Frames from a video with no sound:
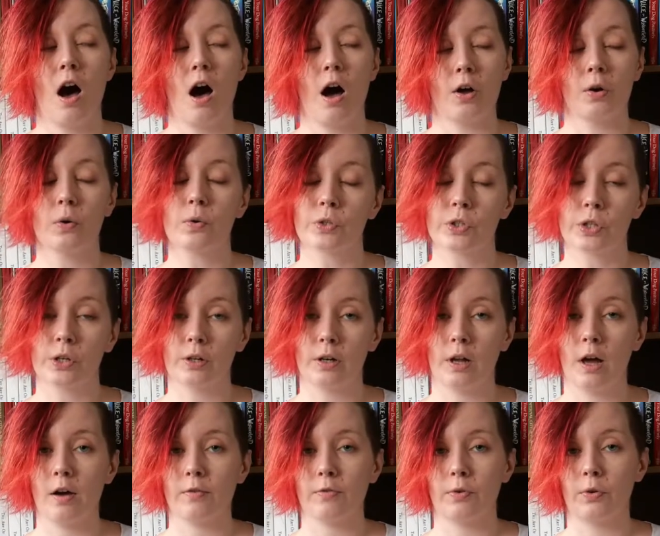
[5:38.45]
I also
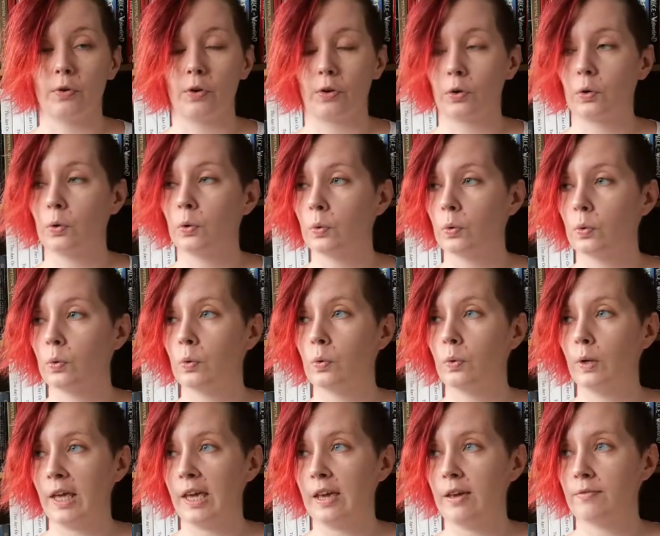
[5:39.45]
love on a
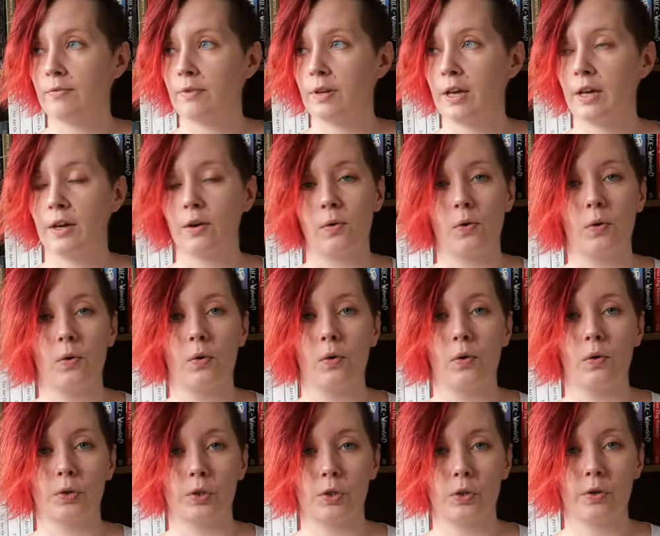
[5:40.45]
cool evening
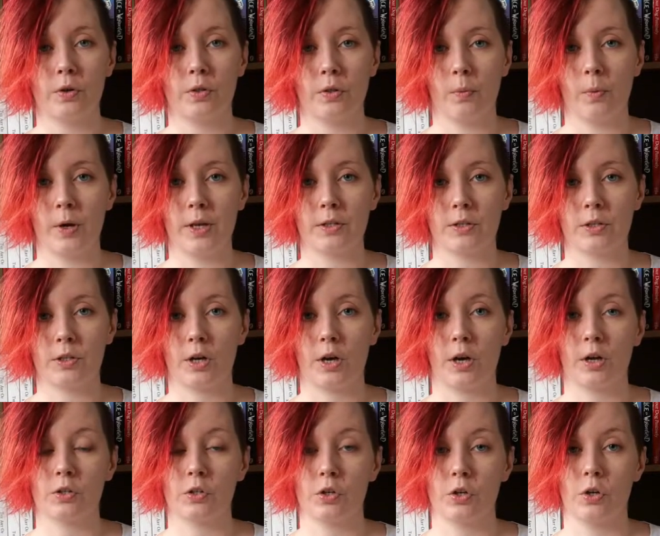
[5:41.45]
or during the
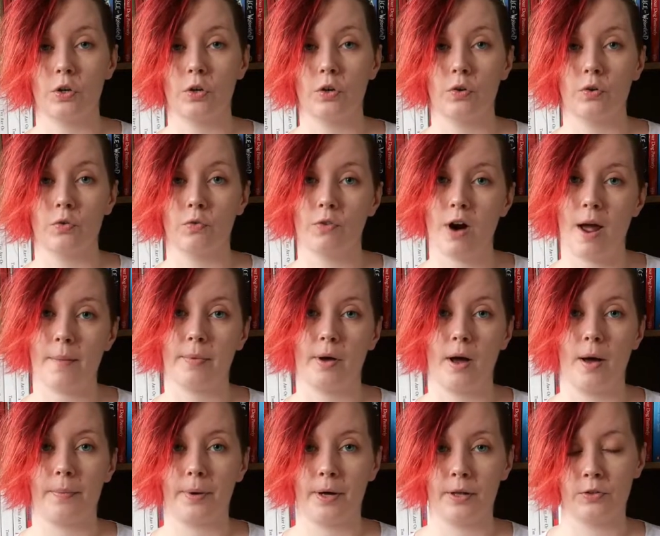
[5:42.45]
winter to wrap
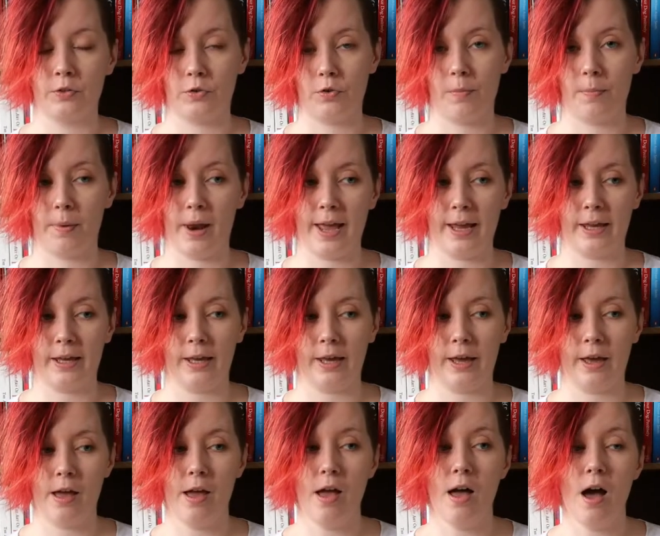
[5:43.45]
up under a
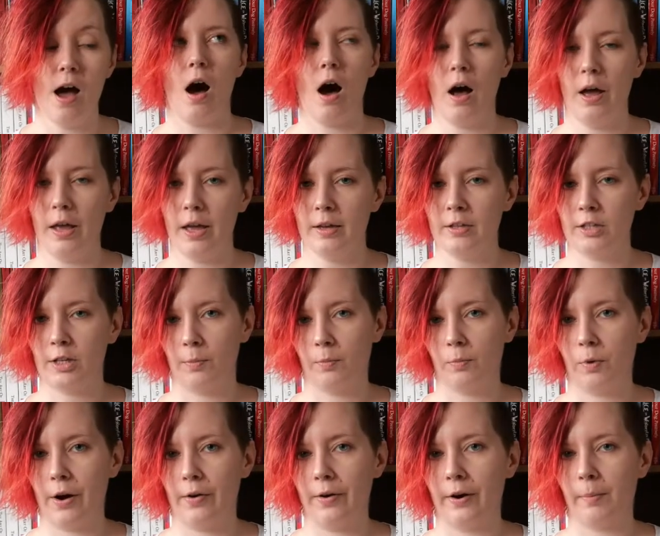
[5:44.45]
blanket. I end up
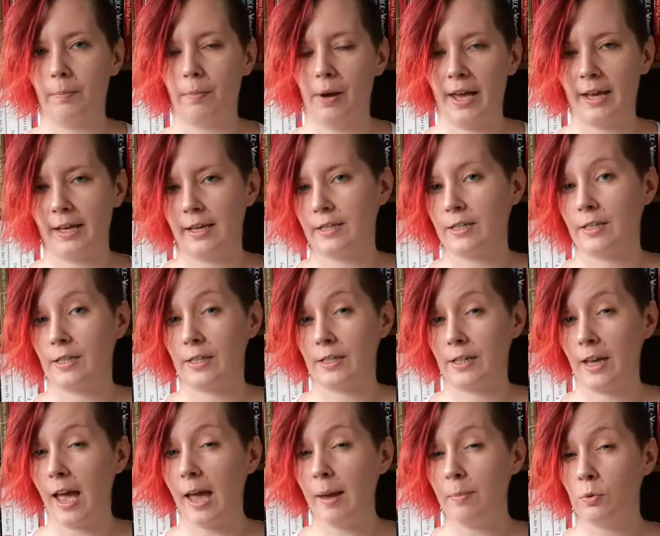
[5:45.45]
wearing blankets as
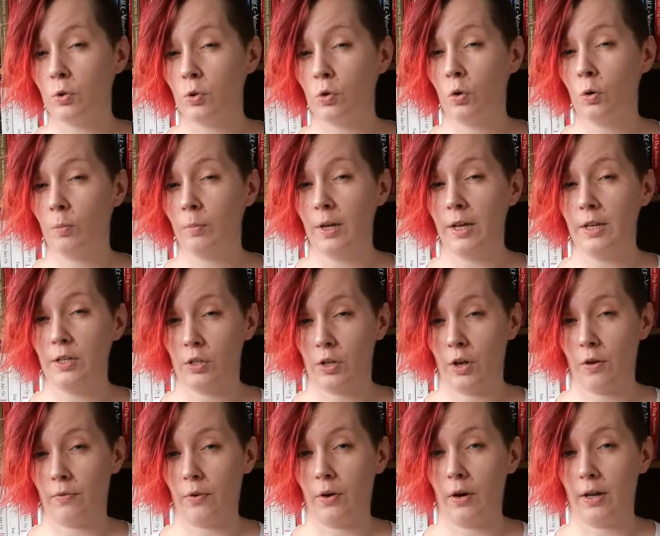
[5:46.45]
capes normally so
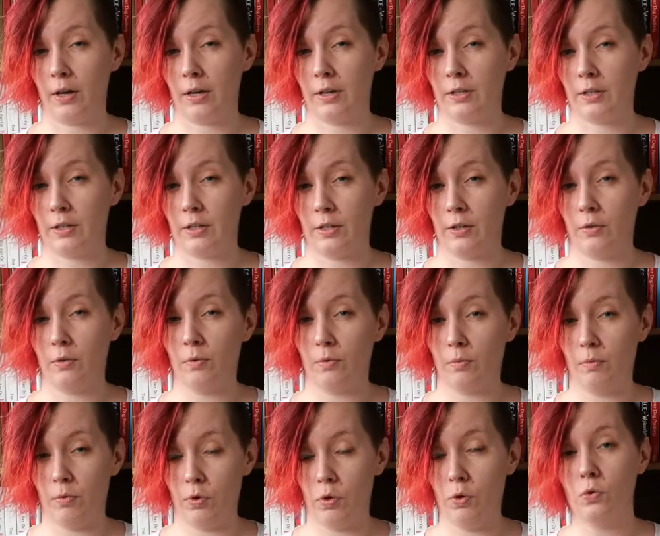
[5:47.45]
that I can still
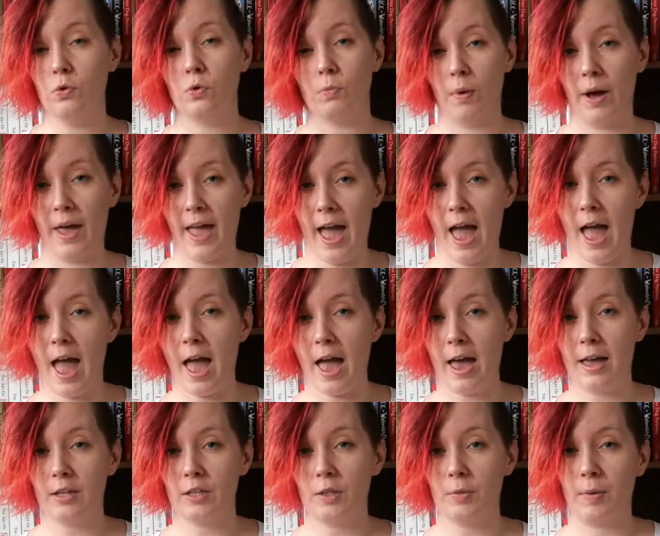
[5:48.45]
use my
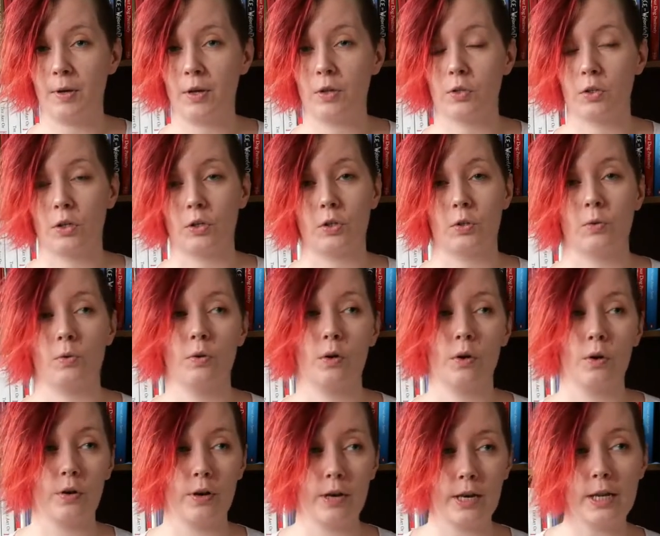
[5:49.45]
hands, because I do a
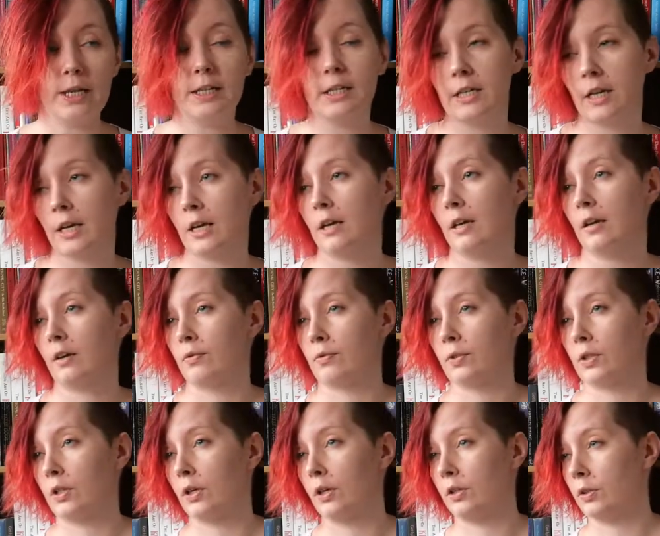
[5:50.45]
lot of knitting,
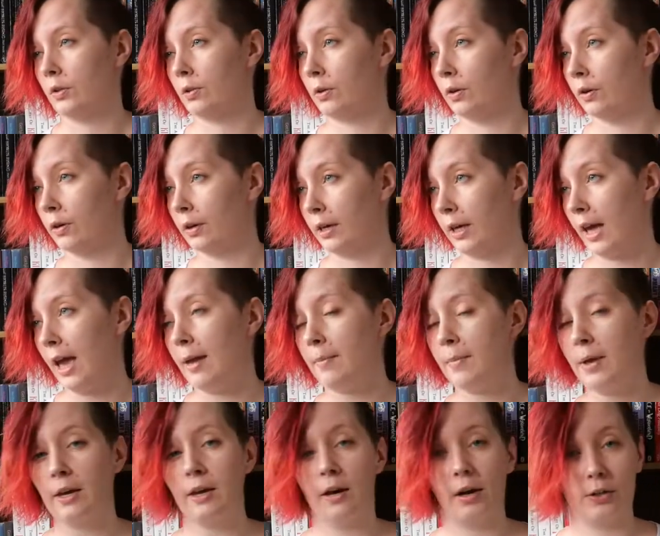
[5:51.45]
obviously I do a lot of
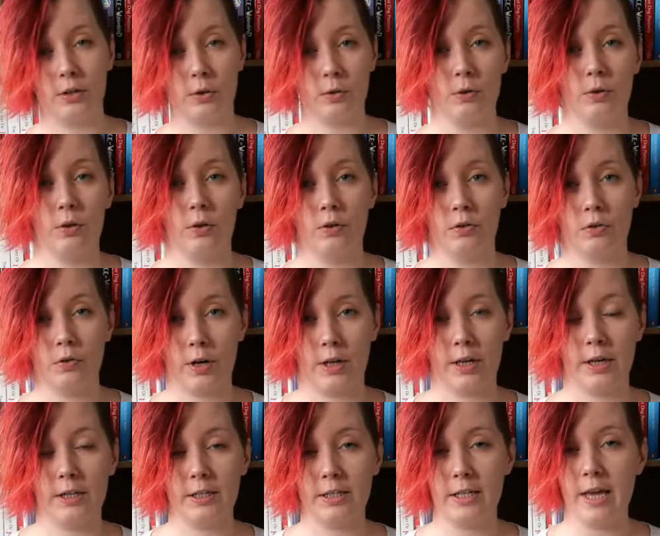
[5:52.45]
gaming, I do a lot of
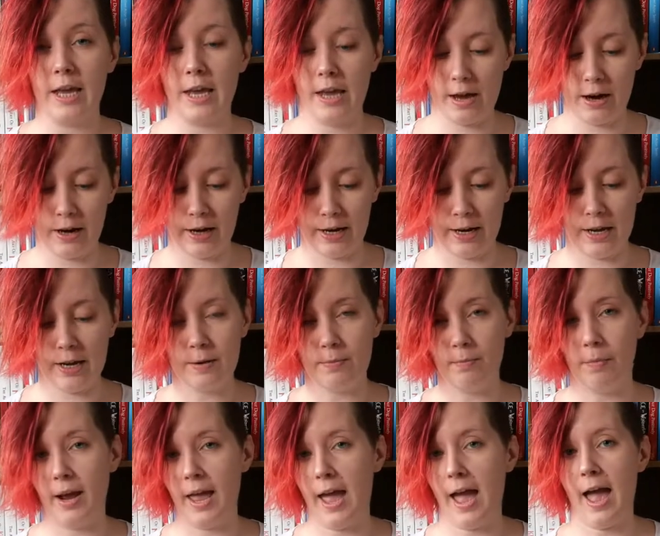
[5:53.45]
drinking tea. I need
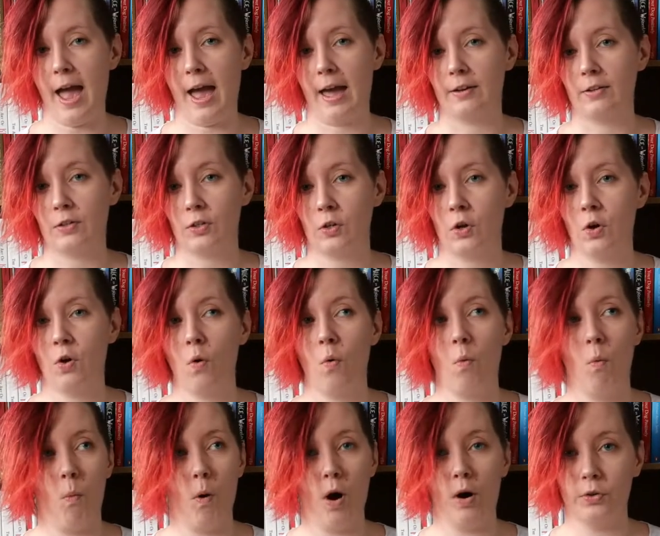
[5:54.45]
my hands
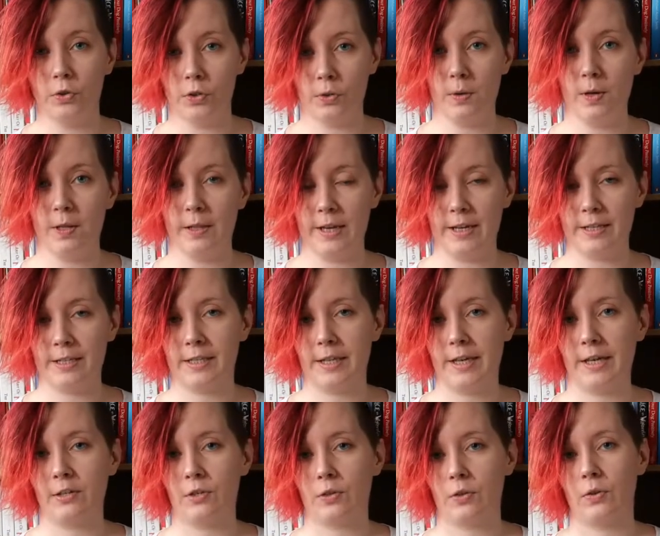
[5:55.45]
while doing these
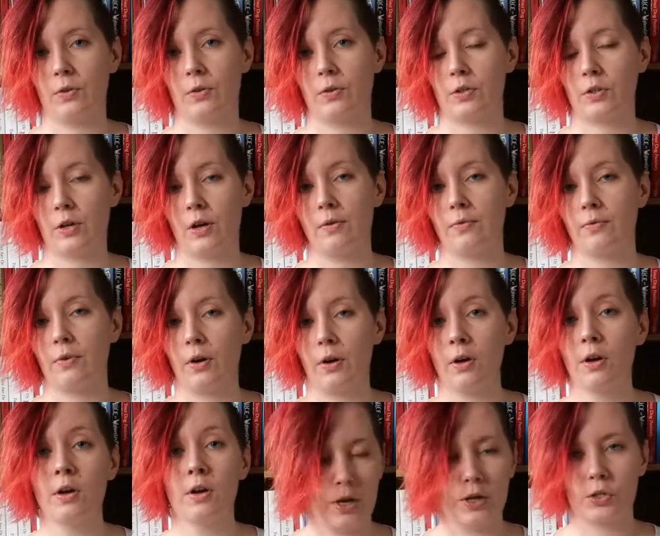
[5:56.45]
things on the sofa.
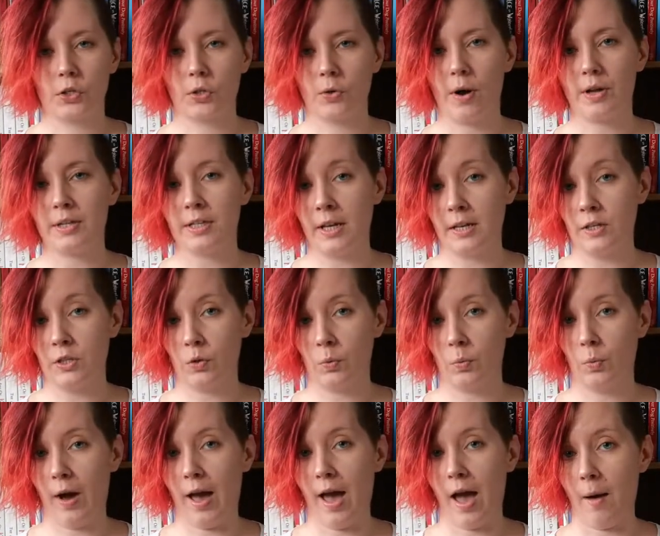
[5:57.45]
So I tend to
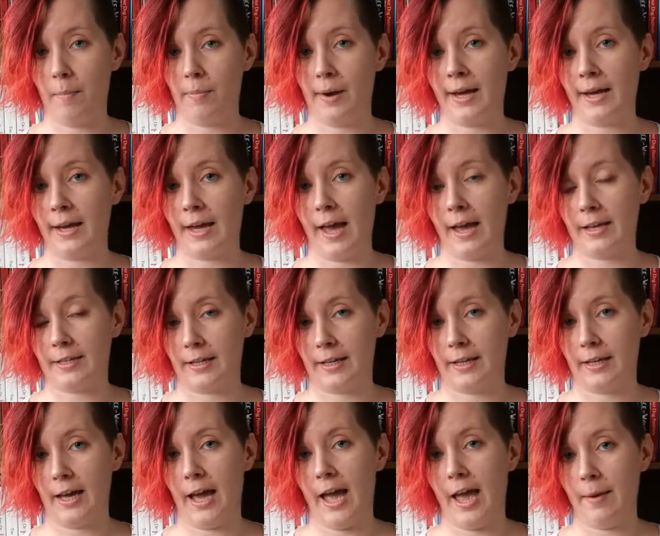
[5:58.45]
wear a blanket as a
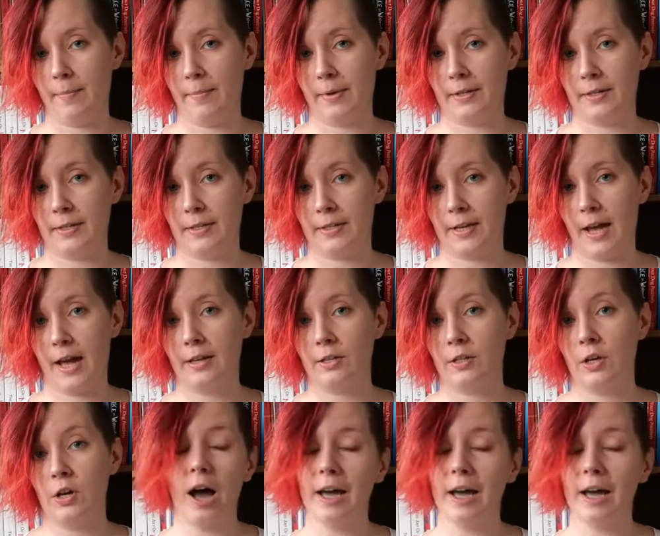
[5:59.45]
cape instead.